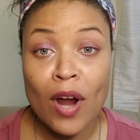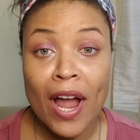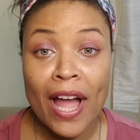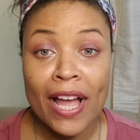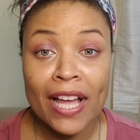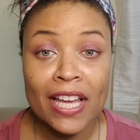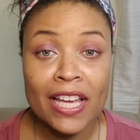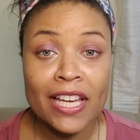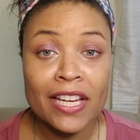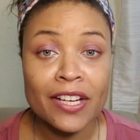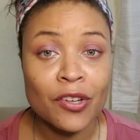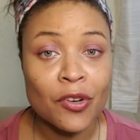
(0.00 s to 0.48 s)

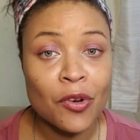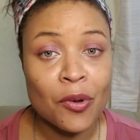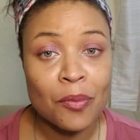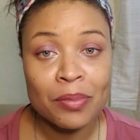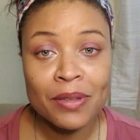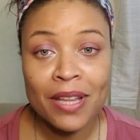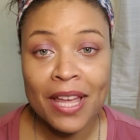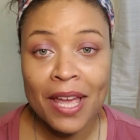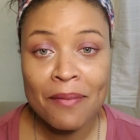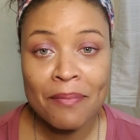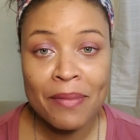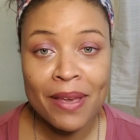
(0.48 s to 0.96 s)
right here
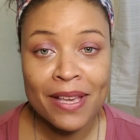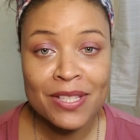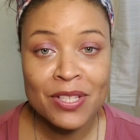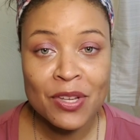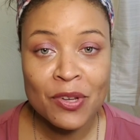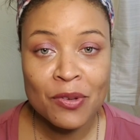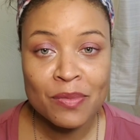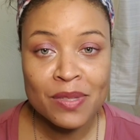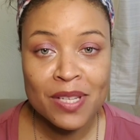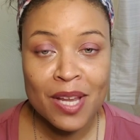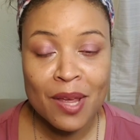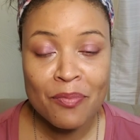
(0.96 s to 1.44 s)
on Plant
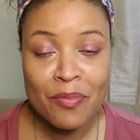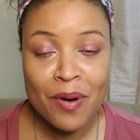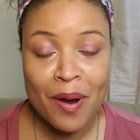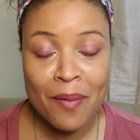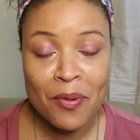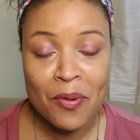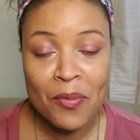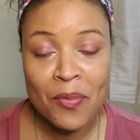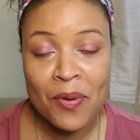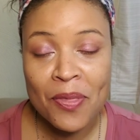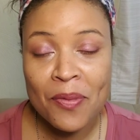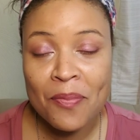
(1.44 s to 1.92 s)
Based Homestead
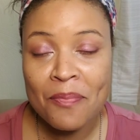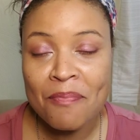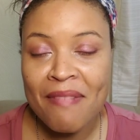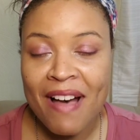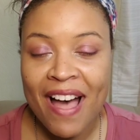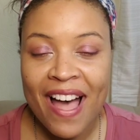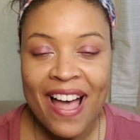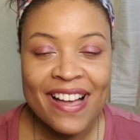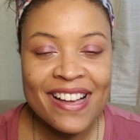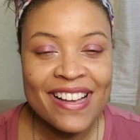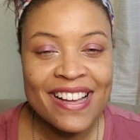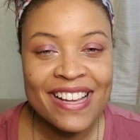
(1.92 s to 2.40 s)
Prepper with
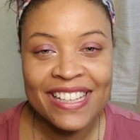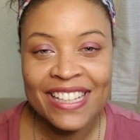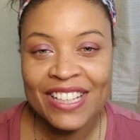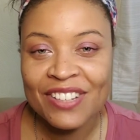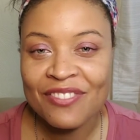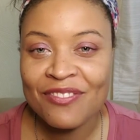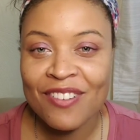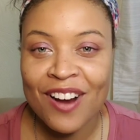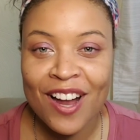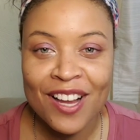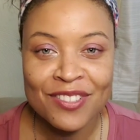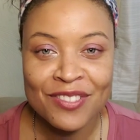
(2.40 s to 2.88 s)
my
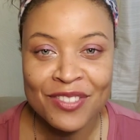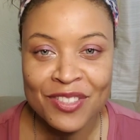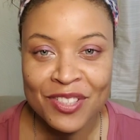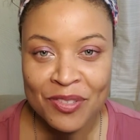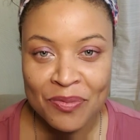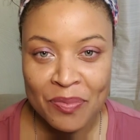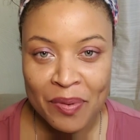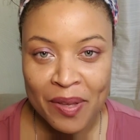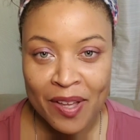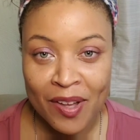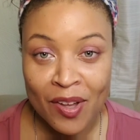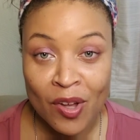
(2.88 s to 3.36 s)
honey, Roderick
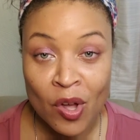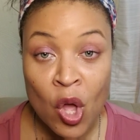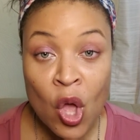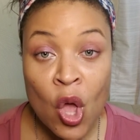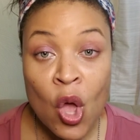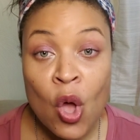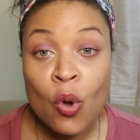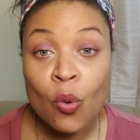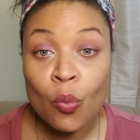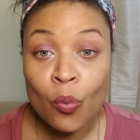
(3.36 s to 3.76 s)
Chappelle.